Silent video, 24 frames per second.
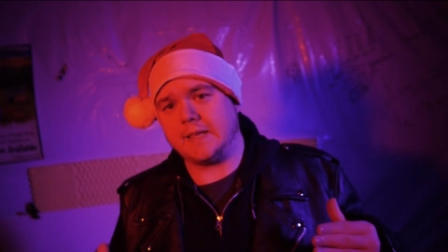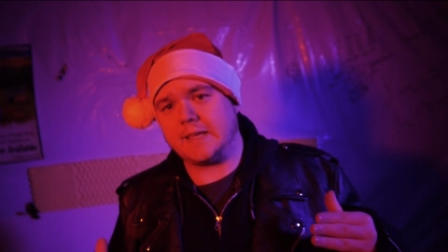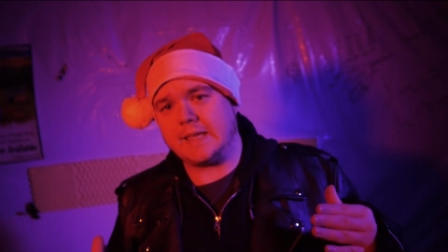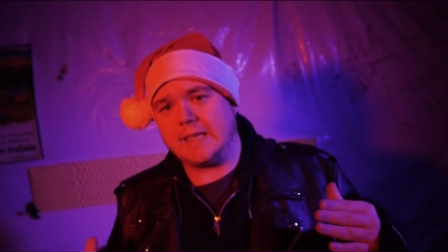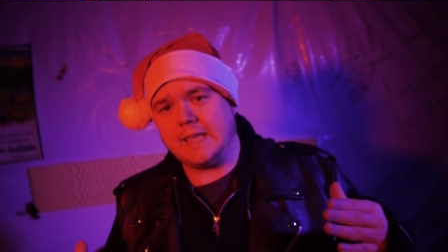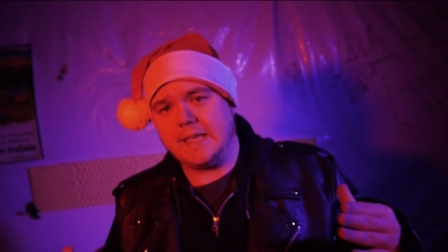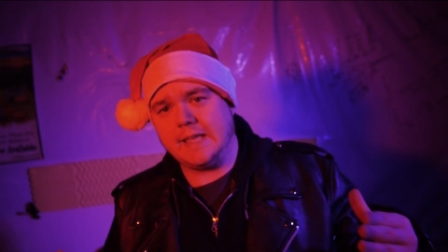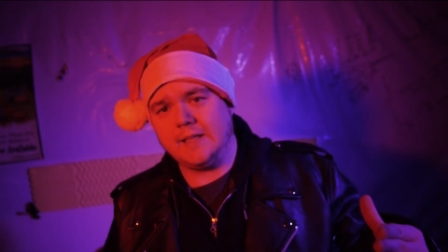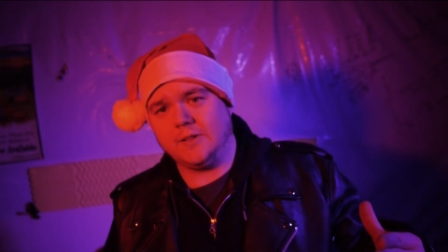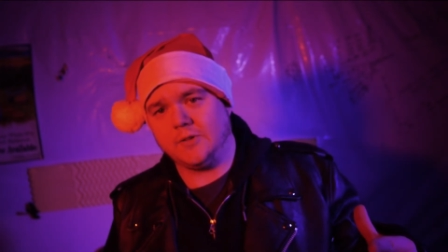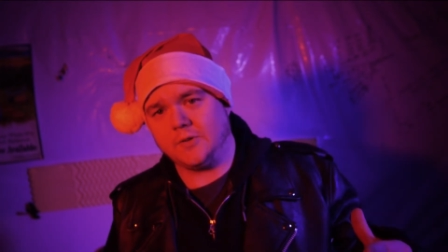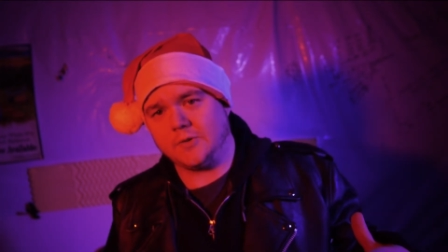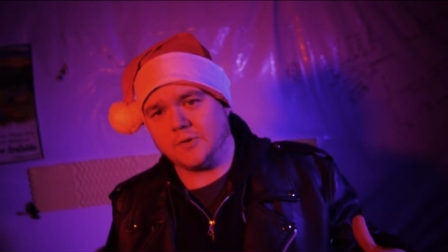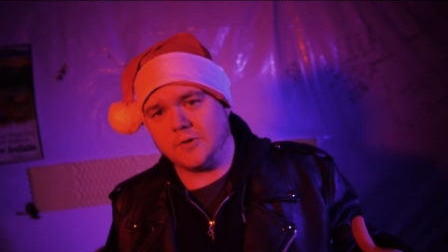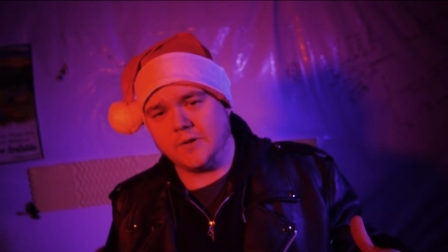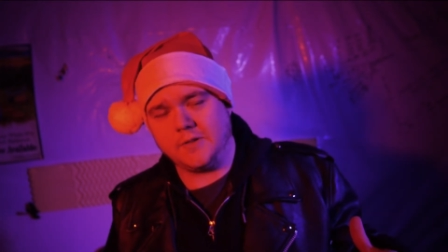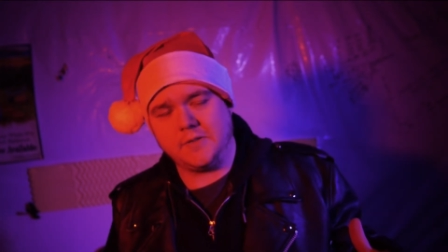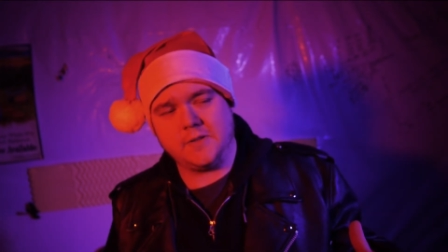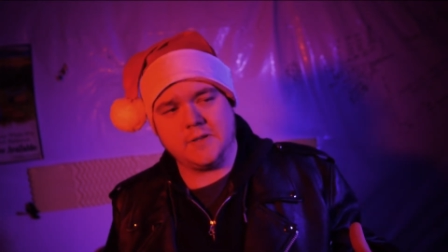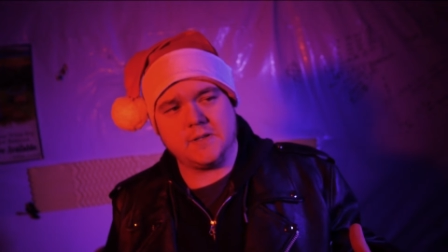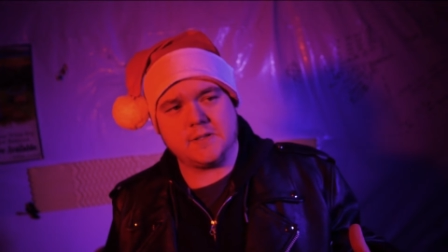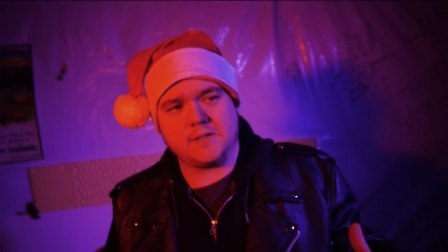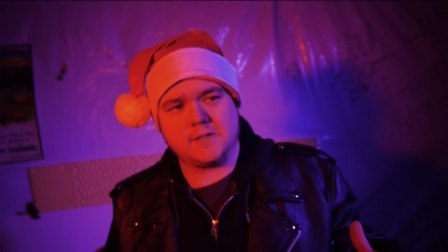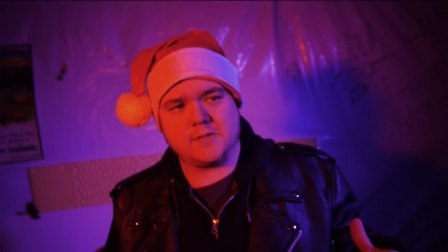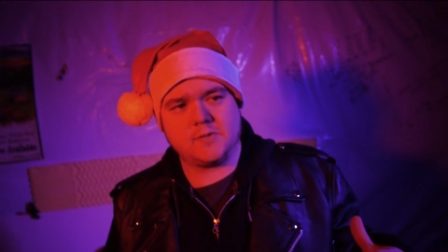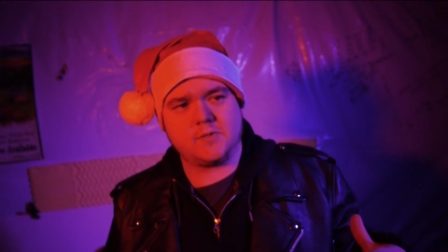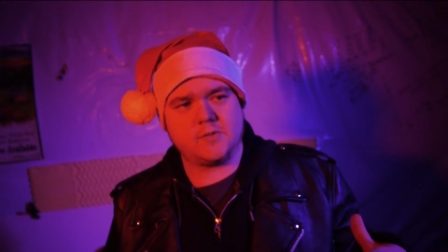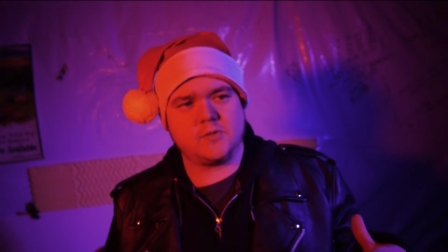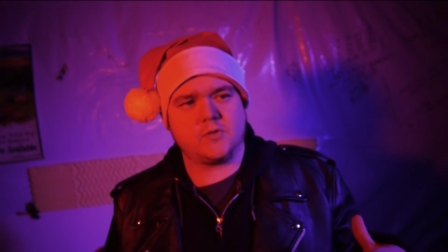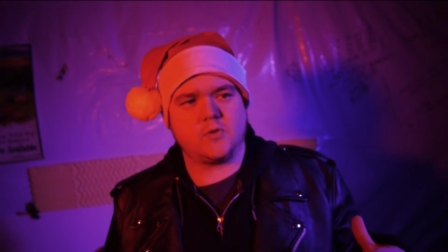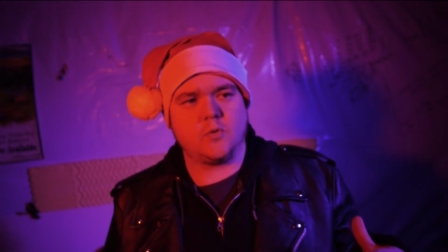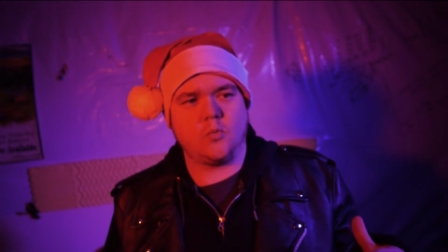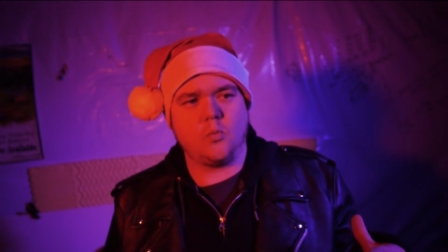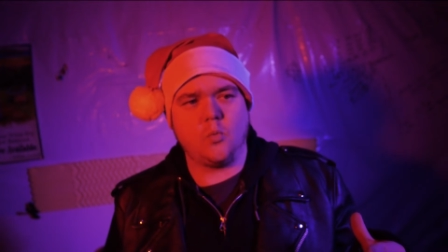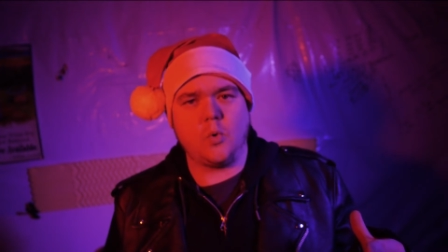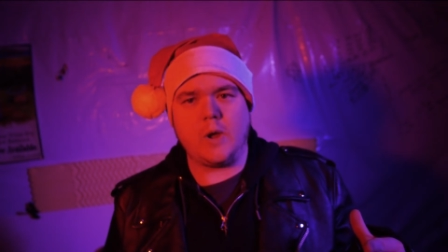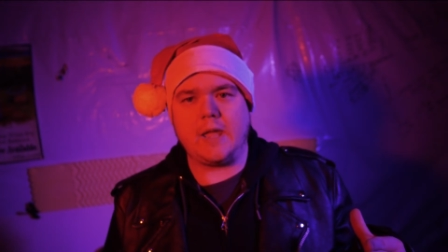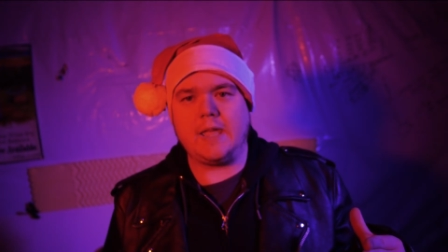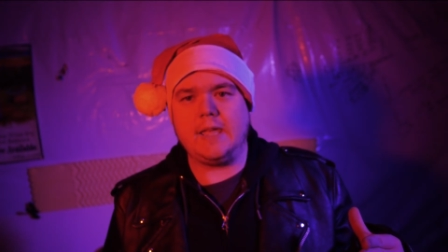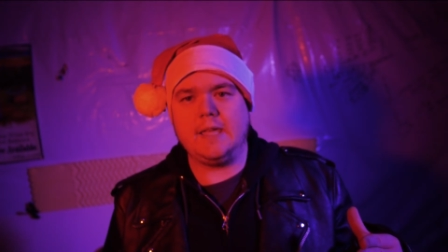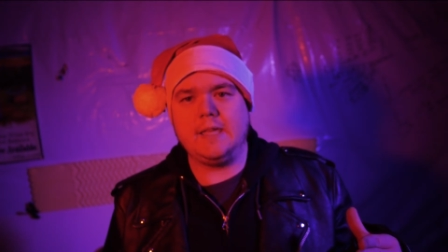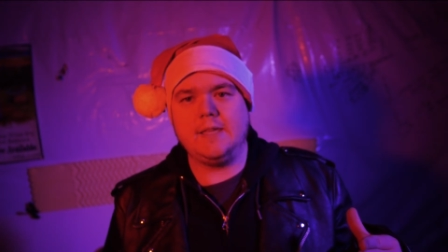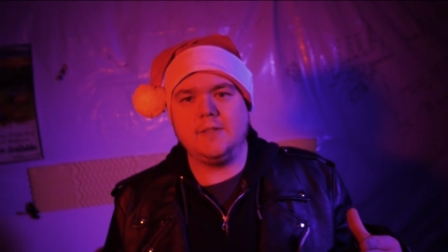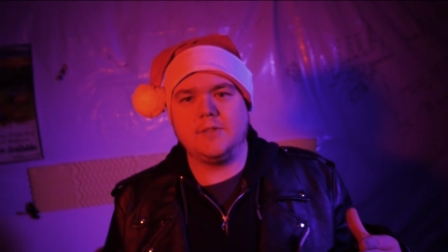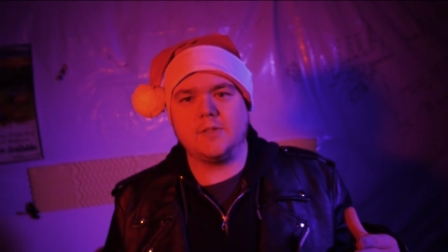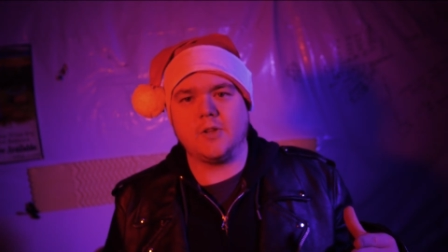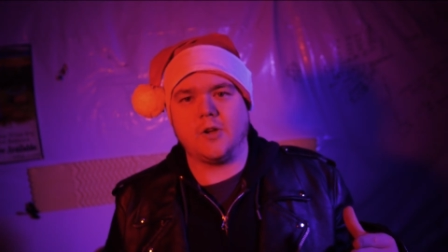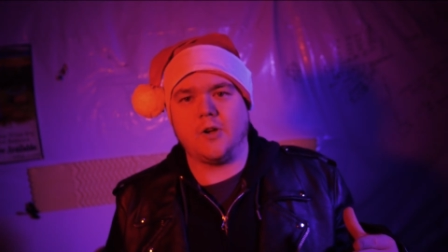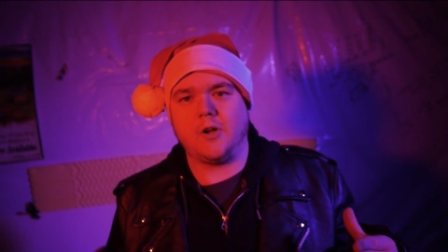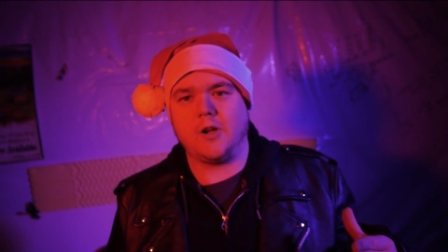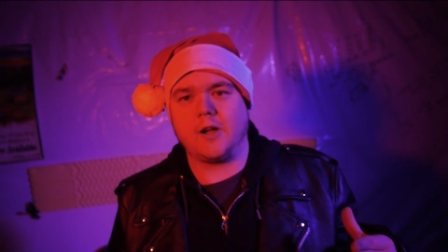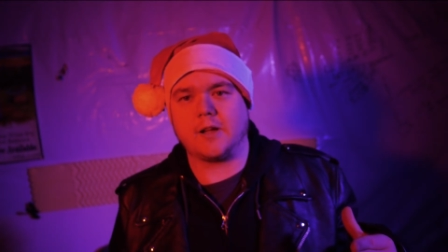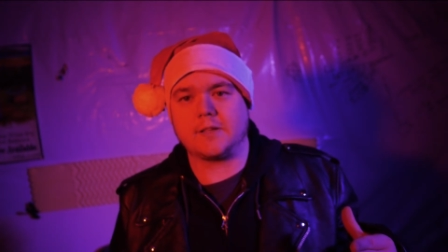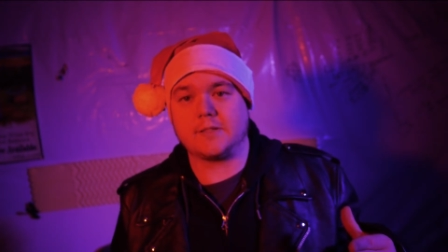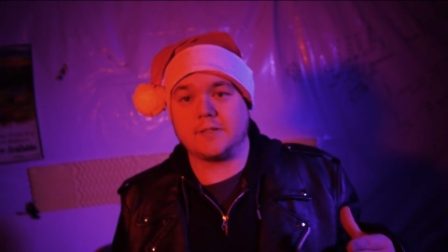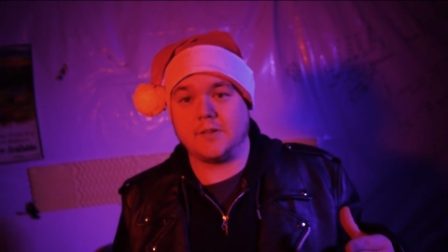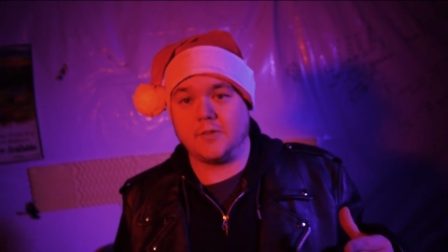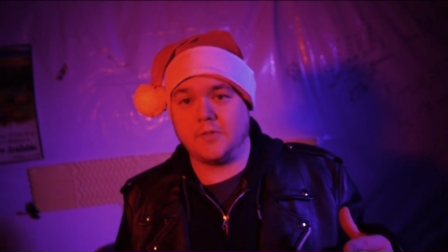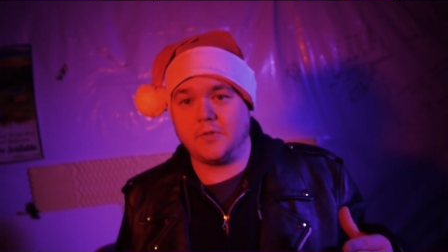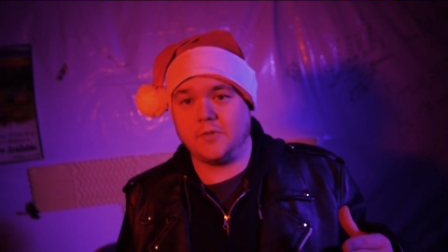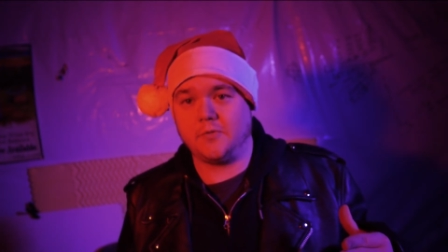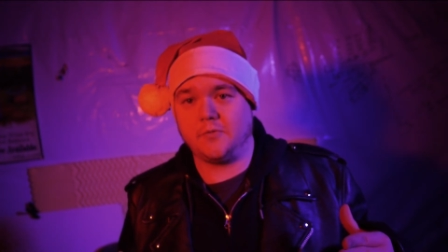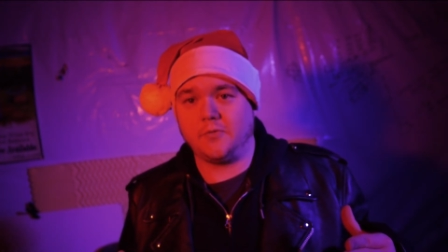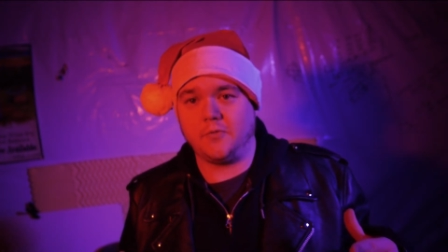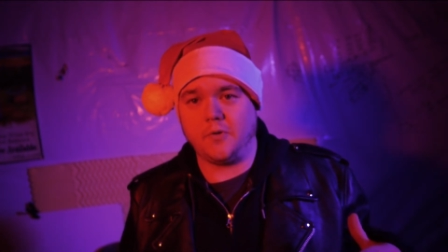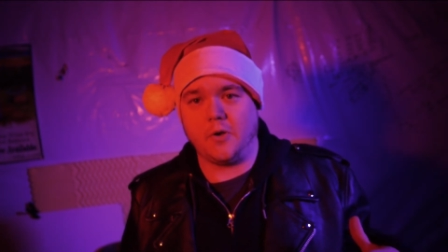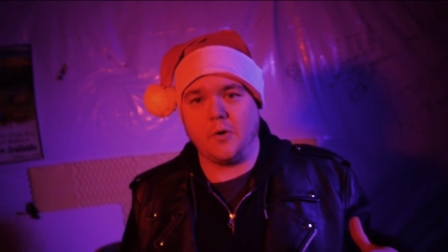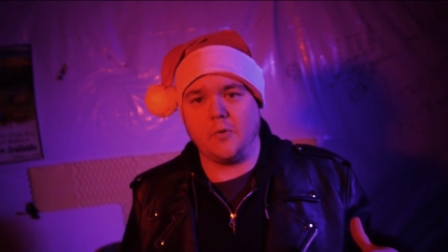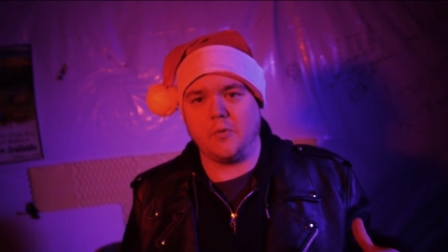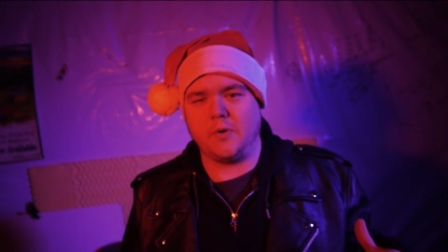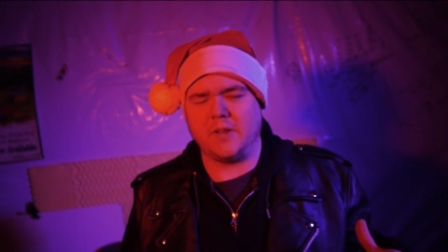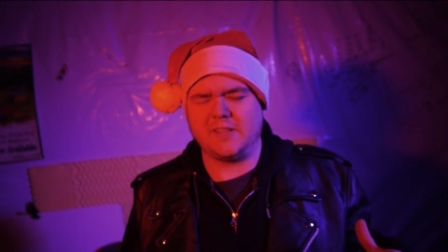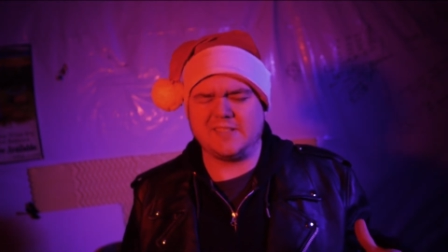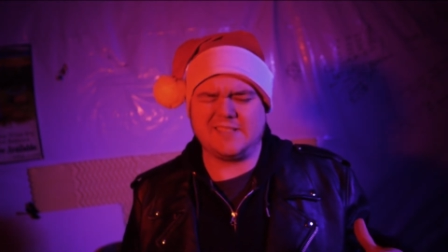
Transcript: the killer in this, the way he talks on the phone.